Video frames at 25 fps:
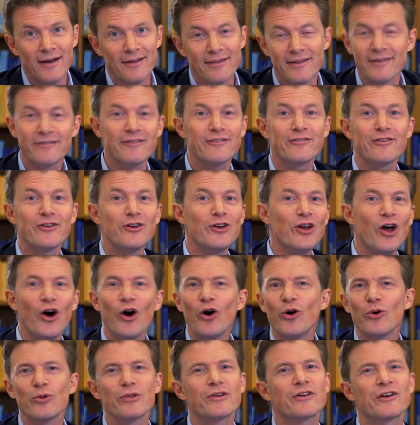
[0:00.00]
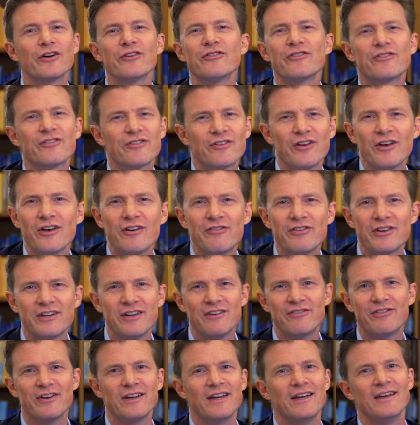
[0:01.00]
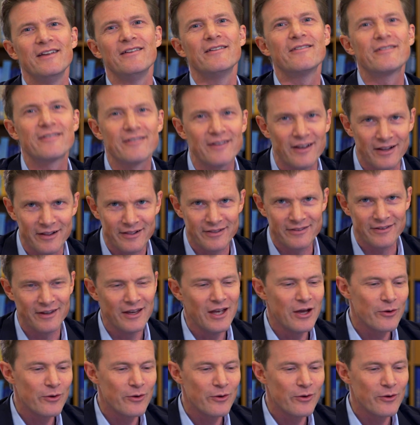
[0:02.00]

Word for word: This is an old conservative insult,